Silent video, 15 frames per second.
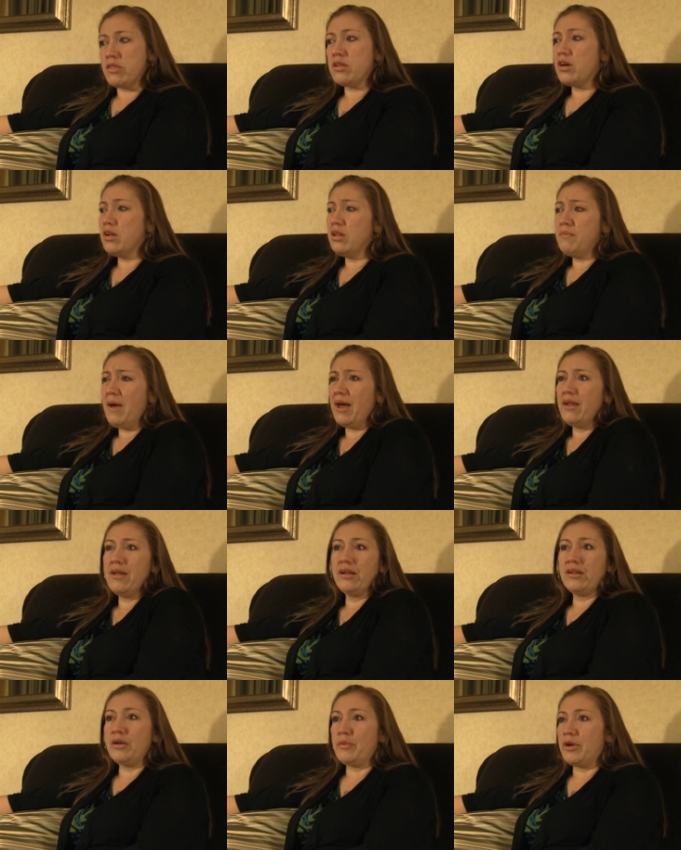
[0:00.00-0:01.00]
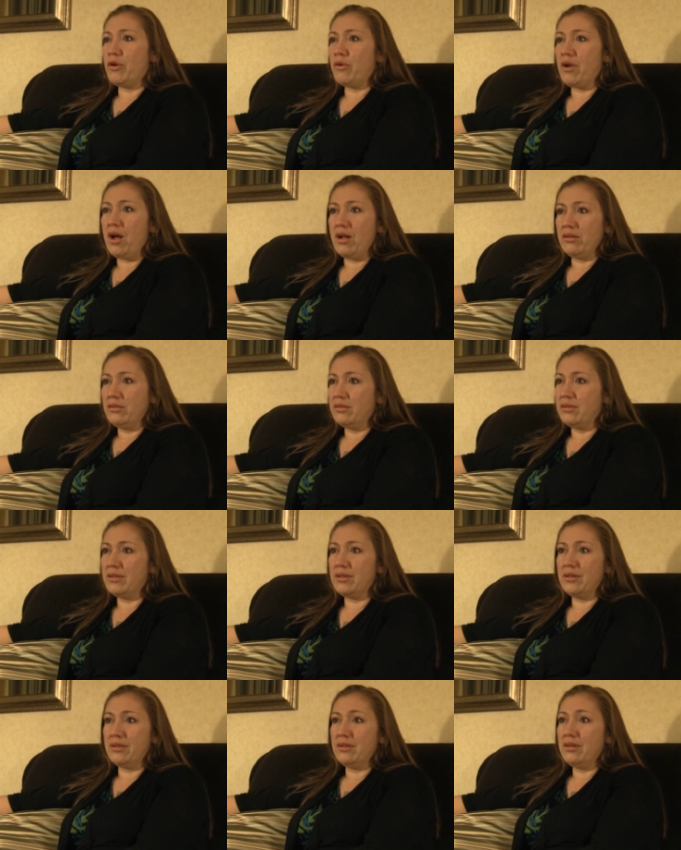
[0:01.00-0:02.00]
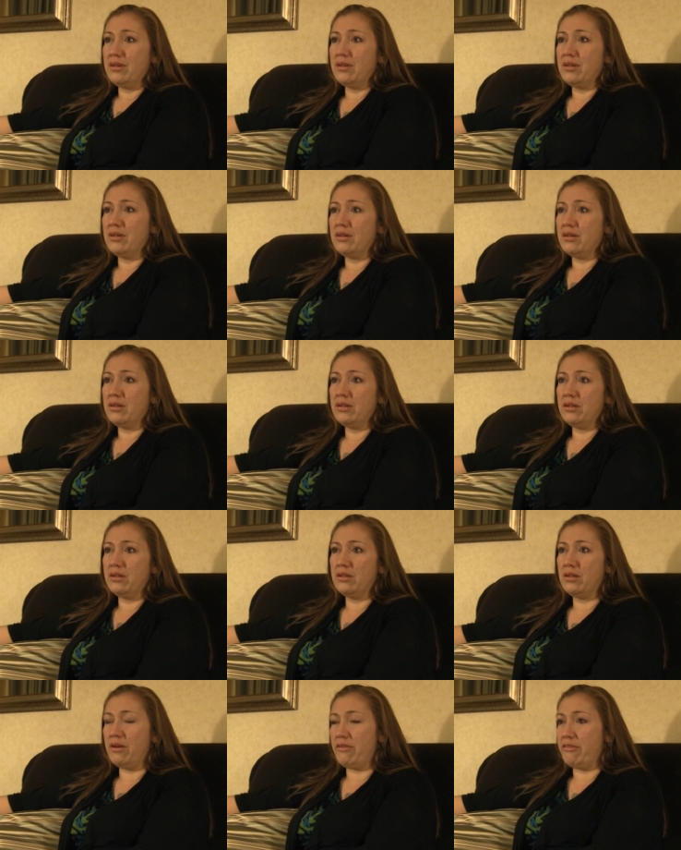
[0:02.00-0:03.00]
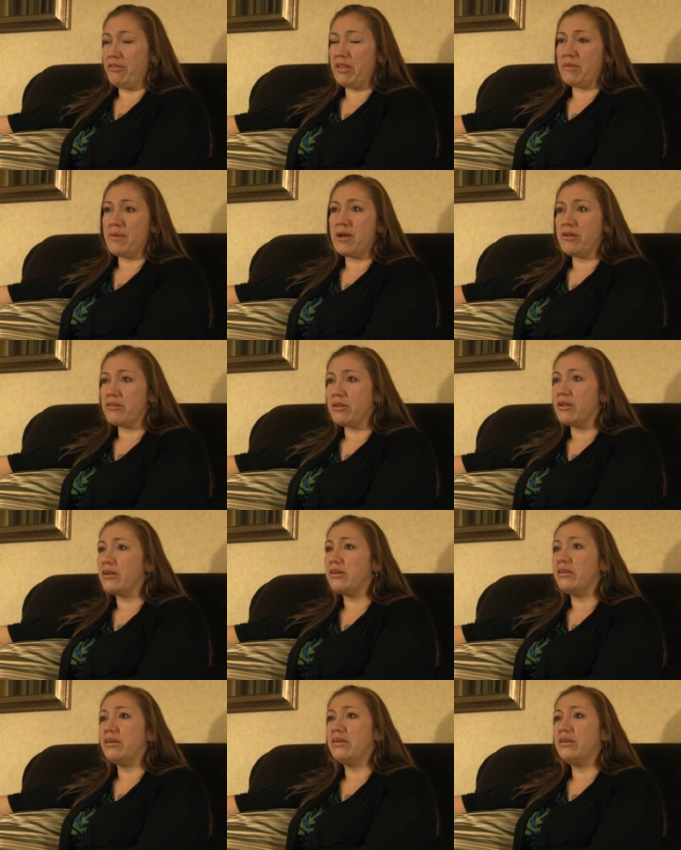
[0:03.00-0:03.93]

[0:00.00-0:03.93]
the good, the bad, and the ugly. We know it all. We love everything about each other.